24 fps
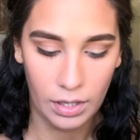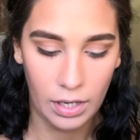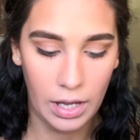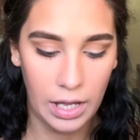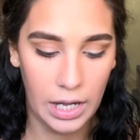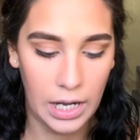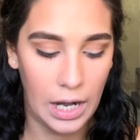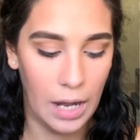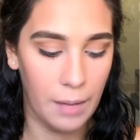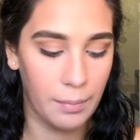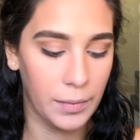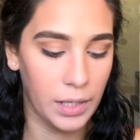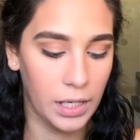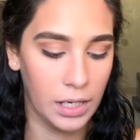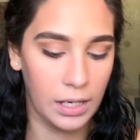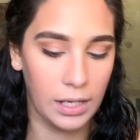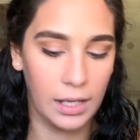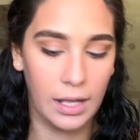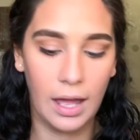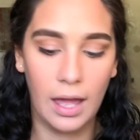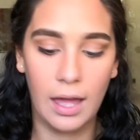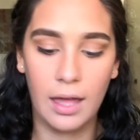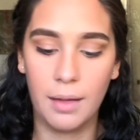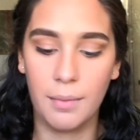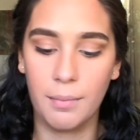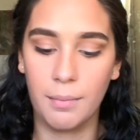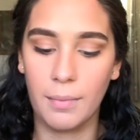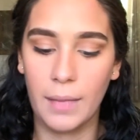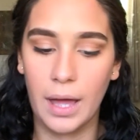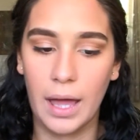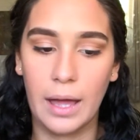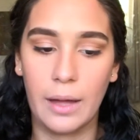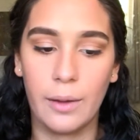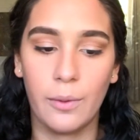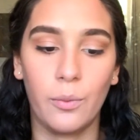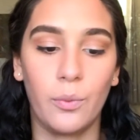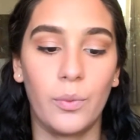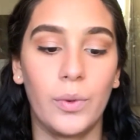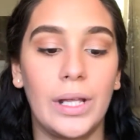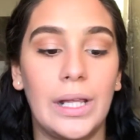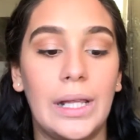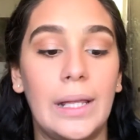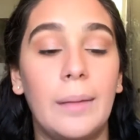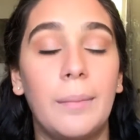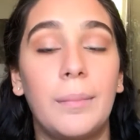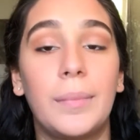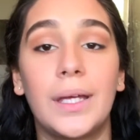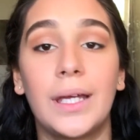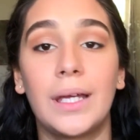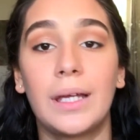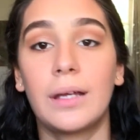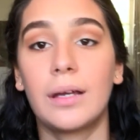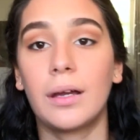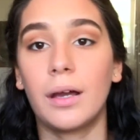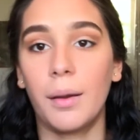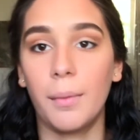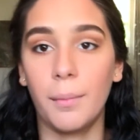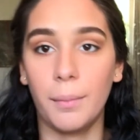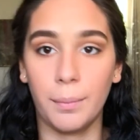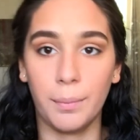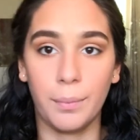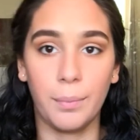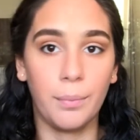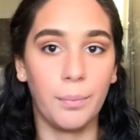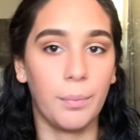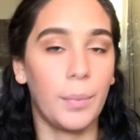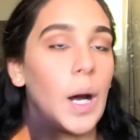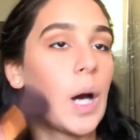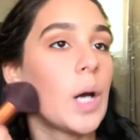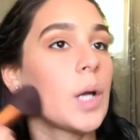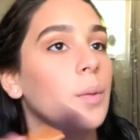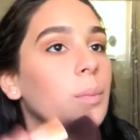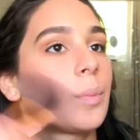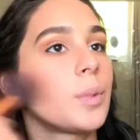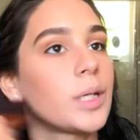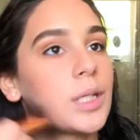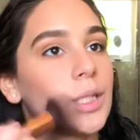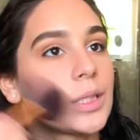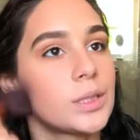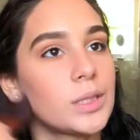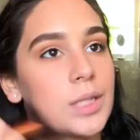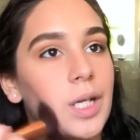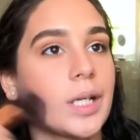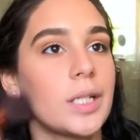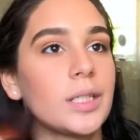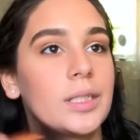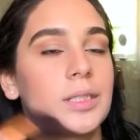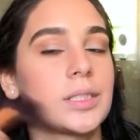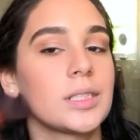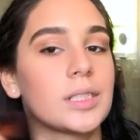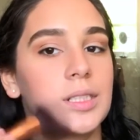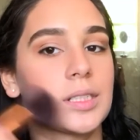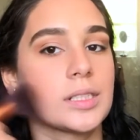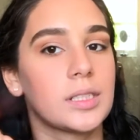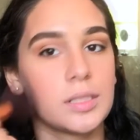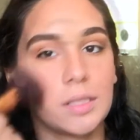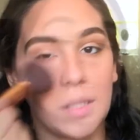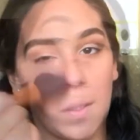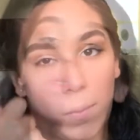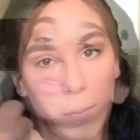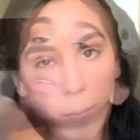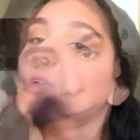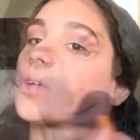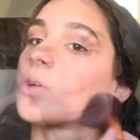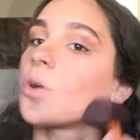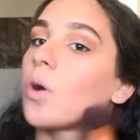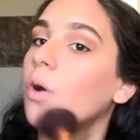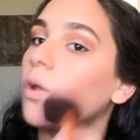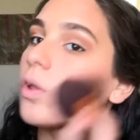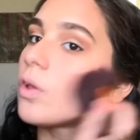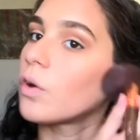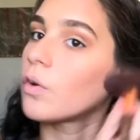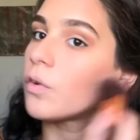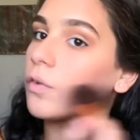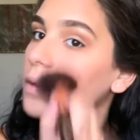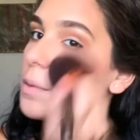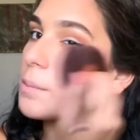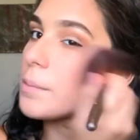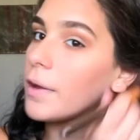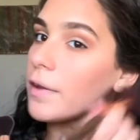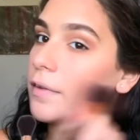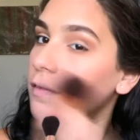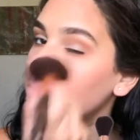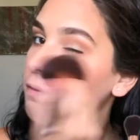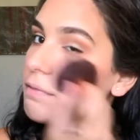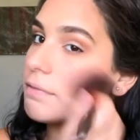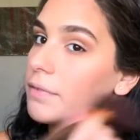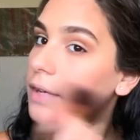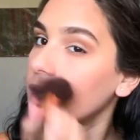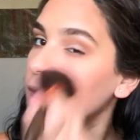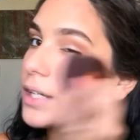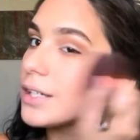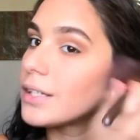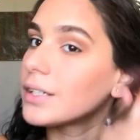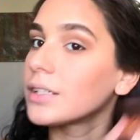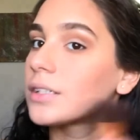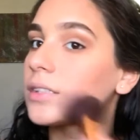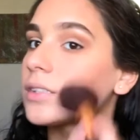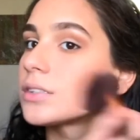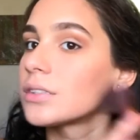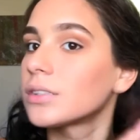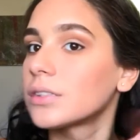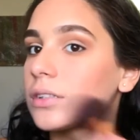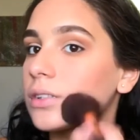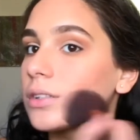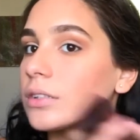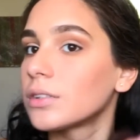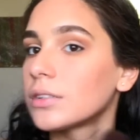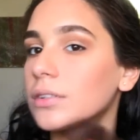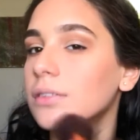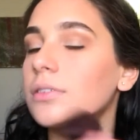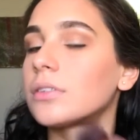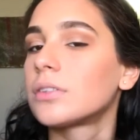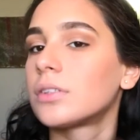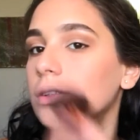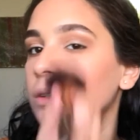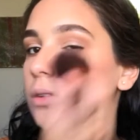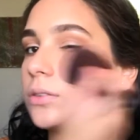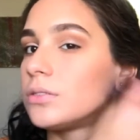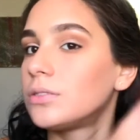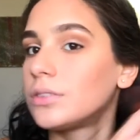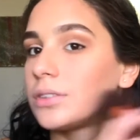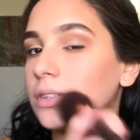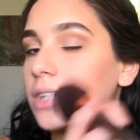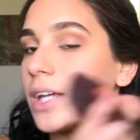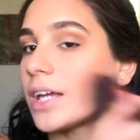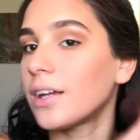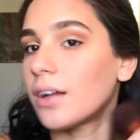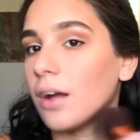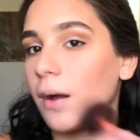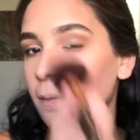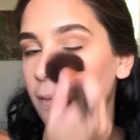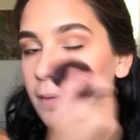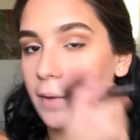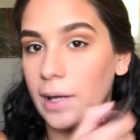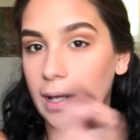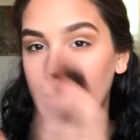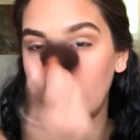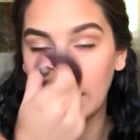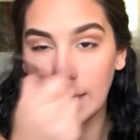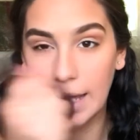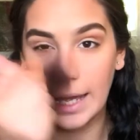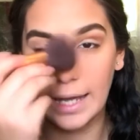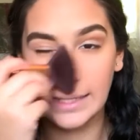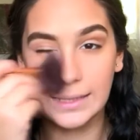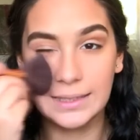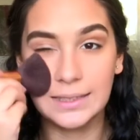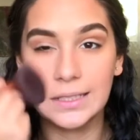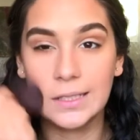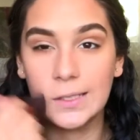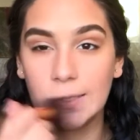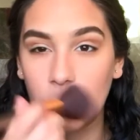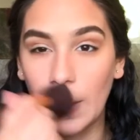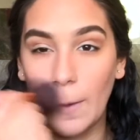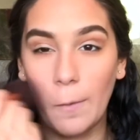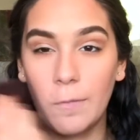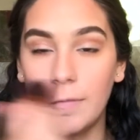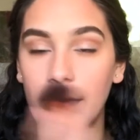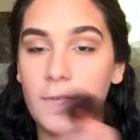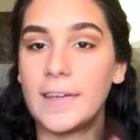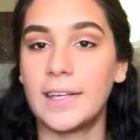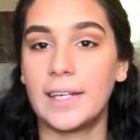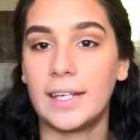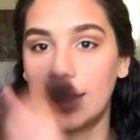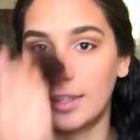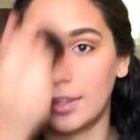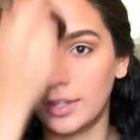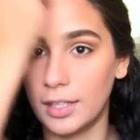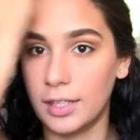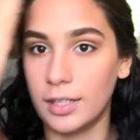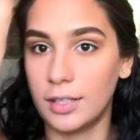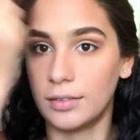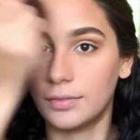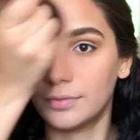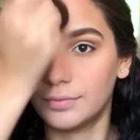And I'm gonna get my really big powder brush and just do it all over my face to take off any excess of anything.